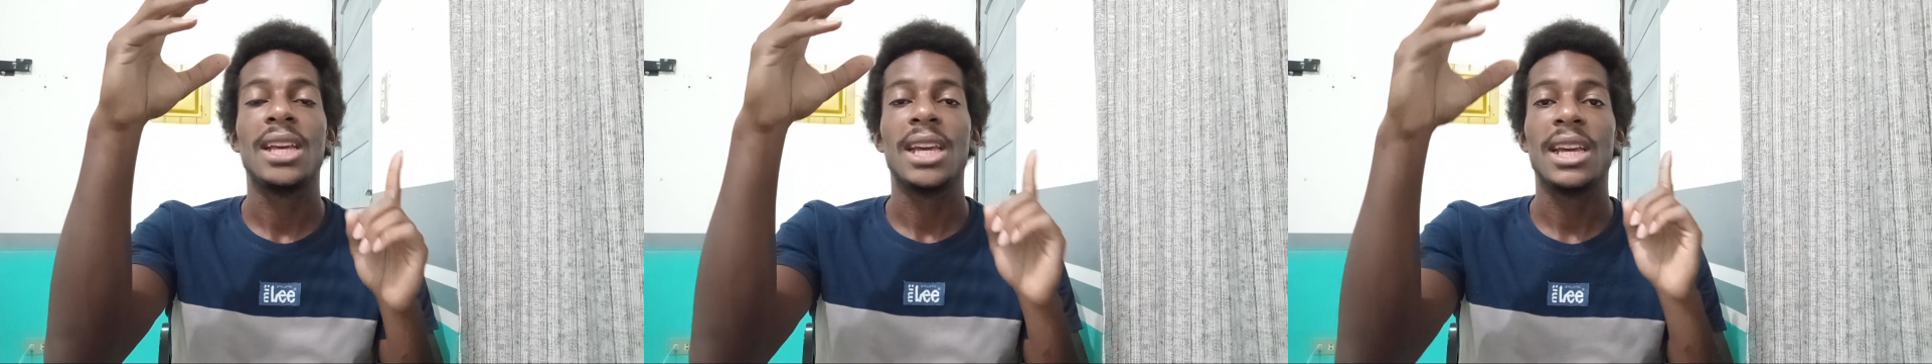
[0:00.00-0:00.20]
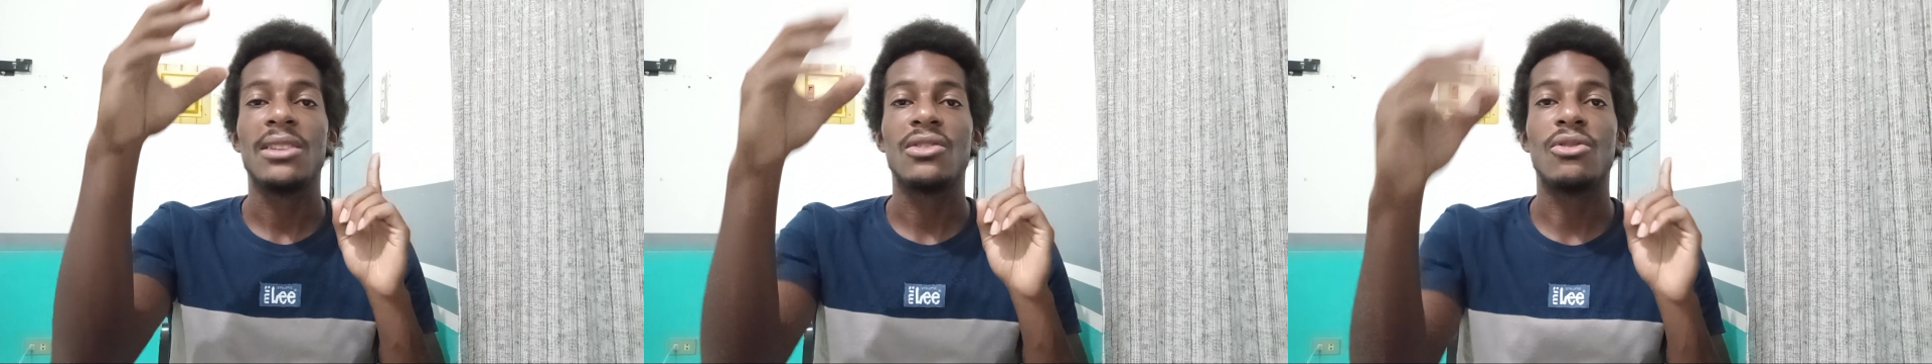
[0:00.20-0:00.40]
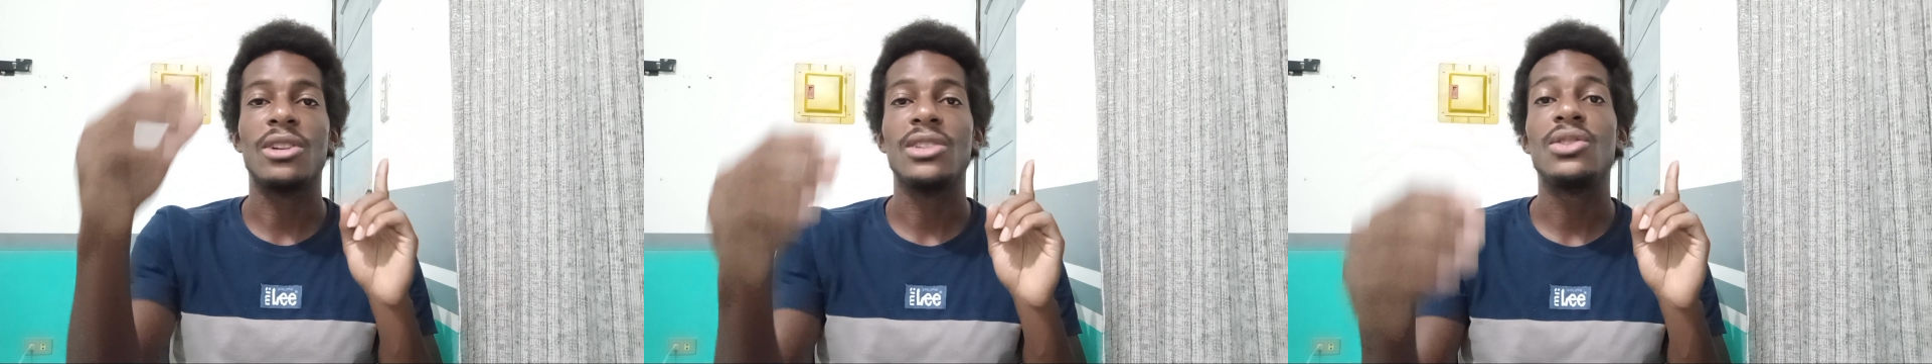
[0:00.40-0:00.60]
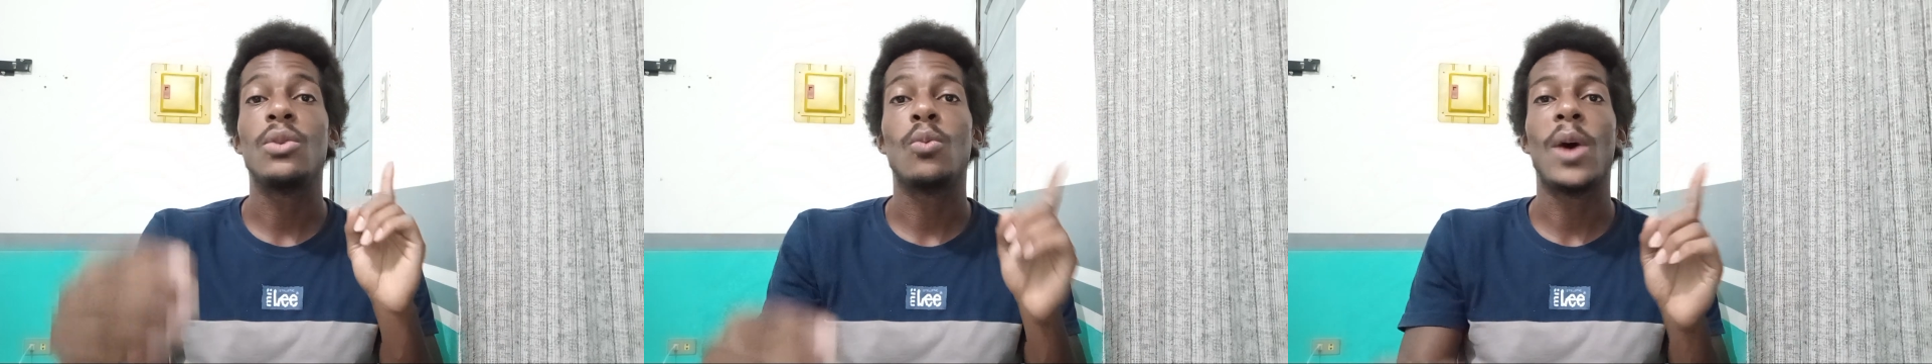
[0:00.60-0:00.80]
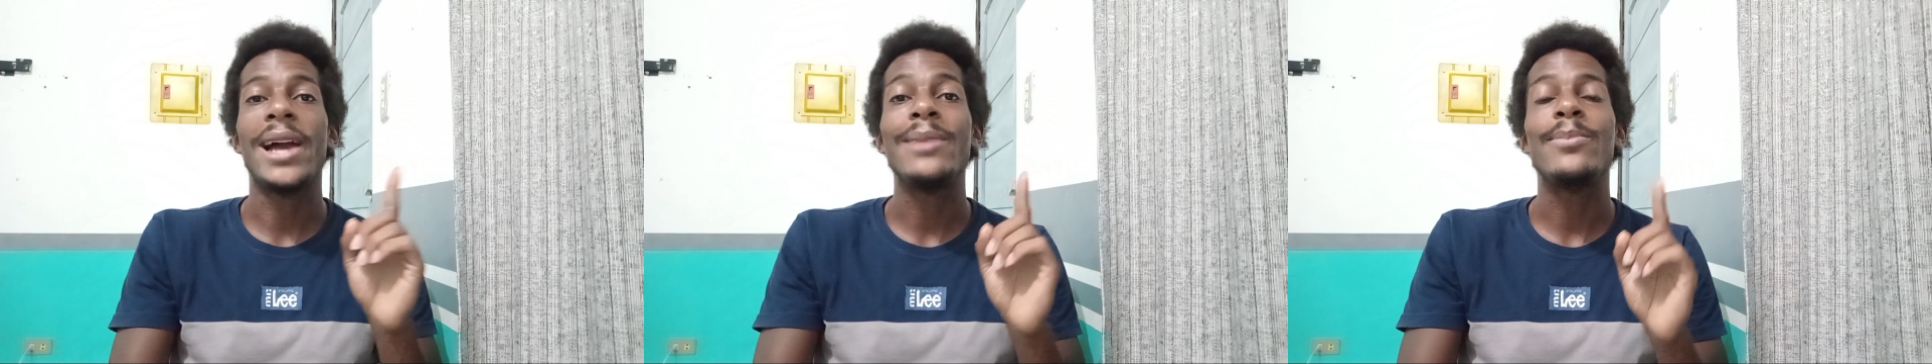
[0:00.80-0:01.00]
is going to
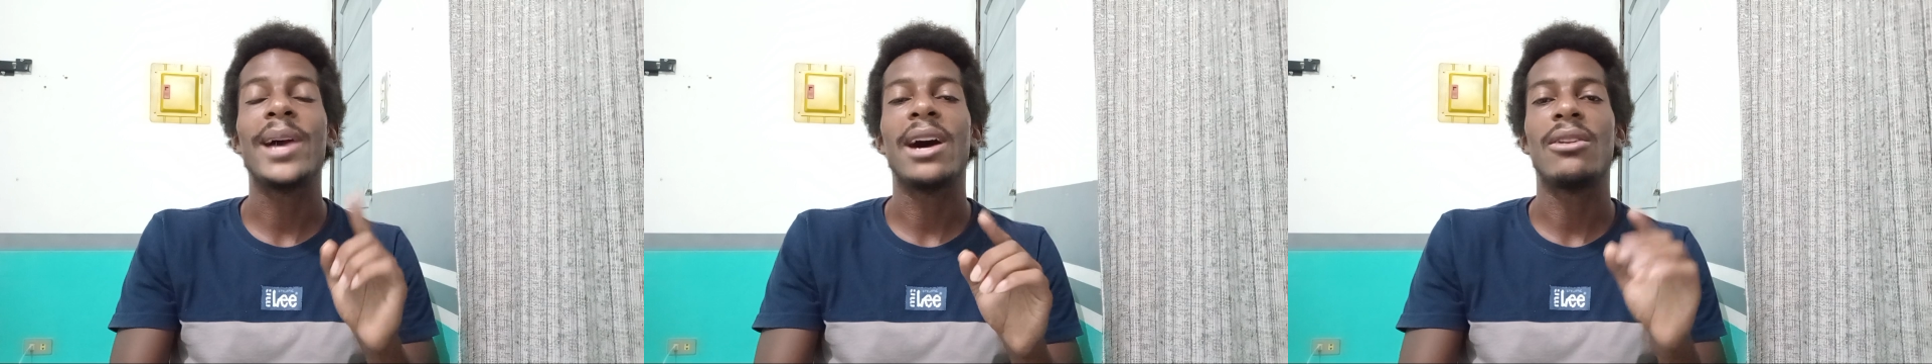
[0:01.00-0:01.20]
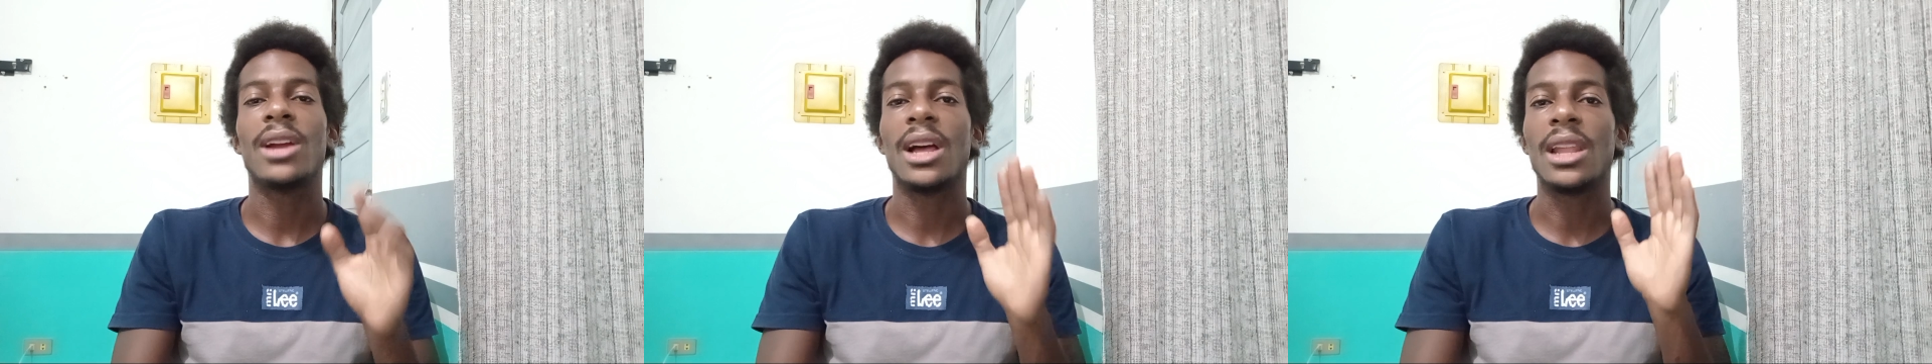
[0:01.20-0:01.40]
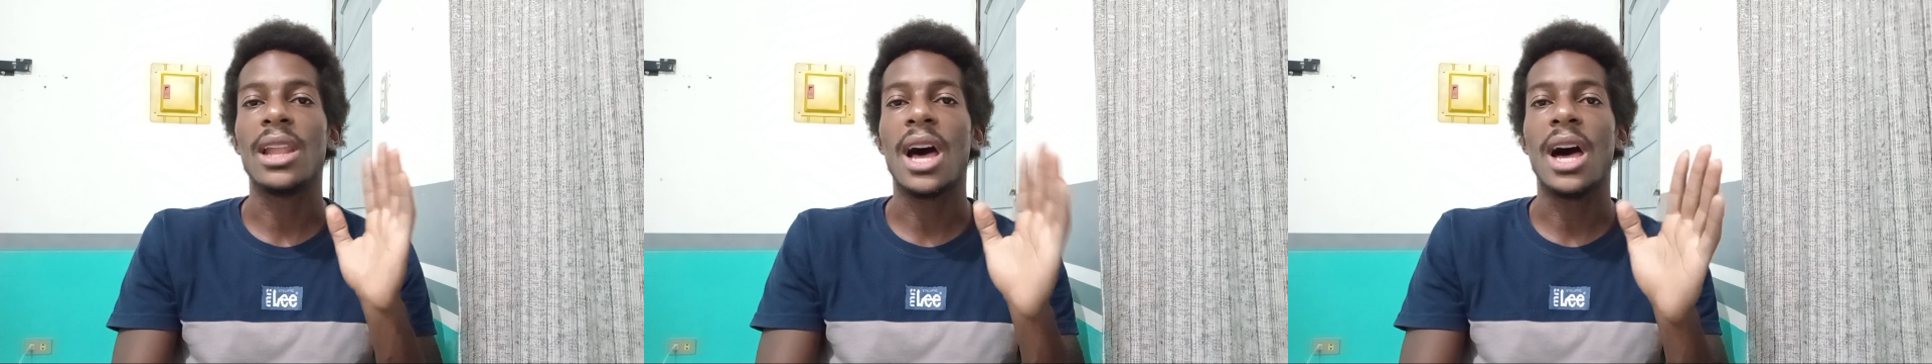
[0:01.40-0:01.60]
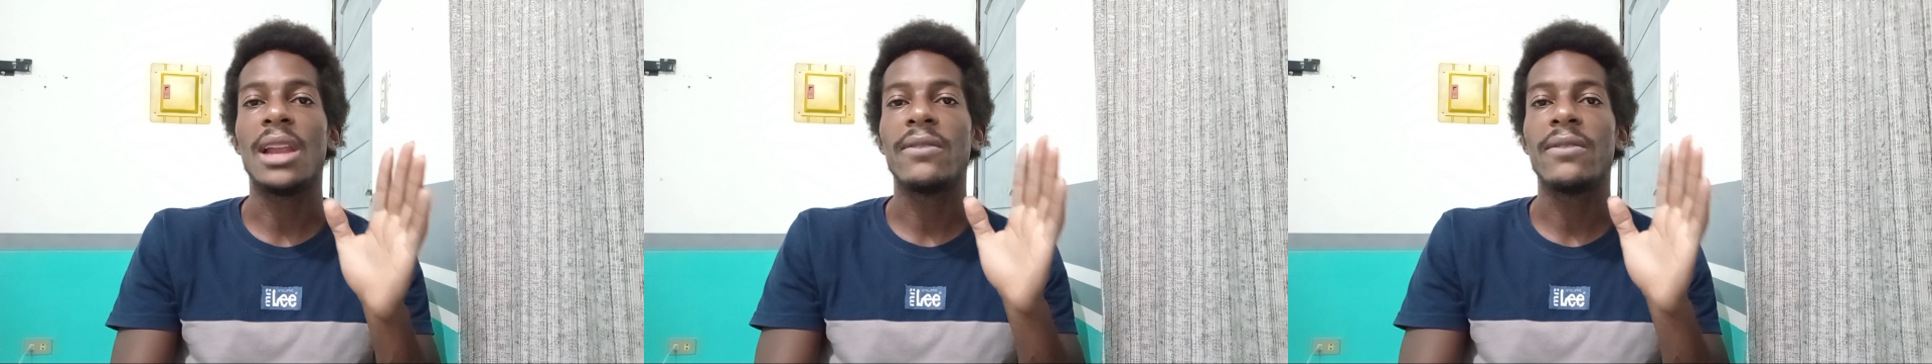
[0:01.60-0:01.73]
wipe out a lot